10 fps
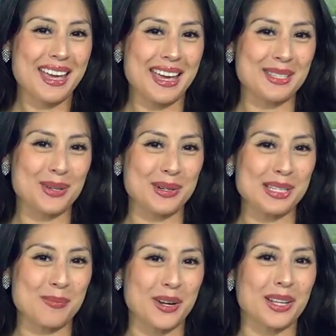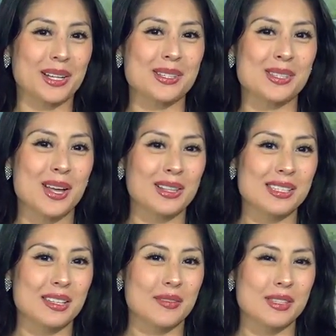KTRE's Mariela
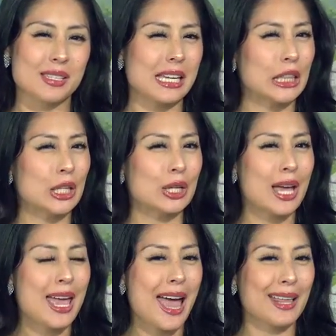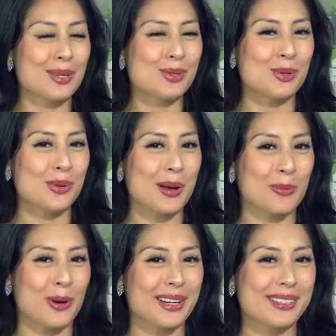Gonzalez gives us a look at those new
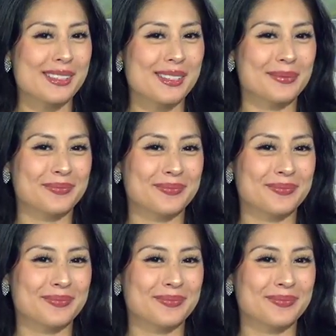upgrades.